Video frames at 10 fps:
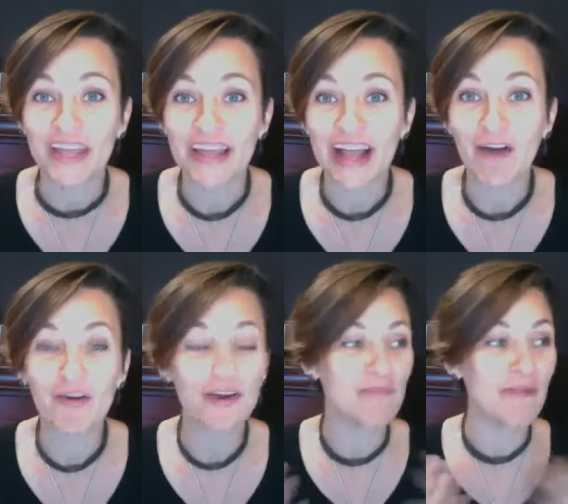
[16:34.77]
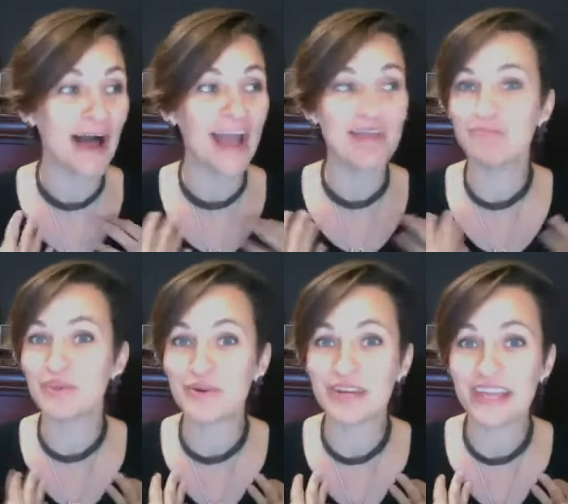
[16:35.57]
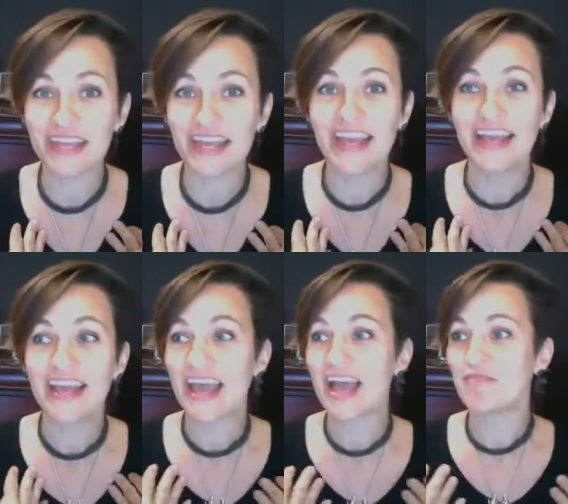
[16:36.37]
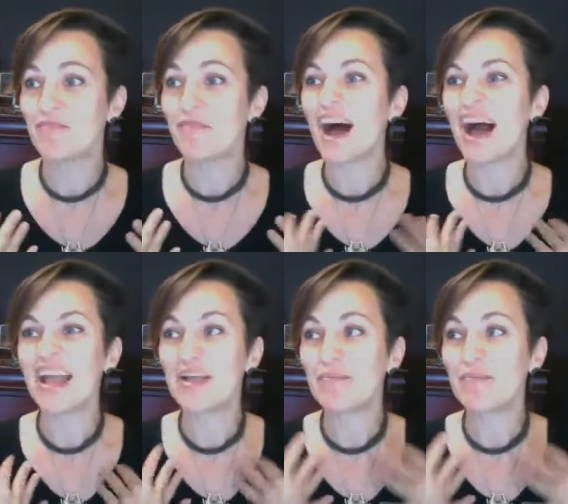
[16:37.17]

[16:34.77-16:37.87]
How could my beauty and my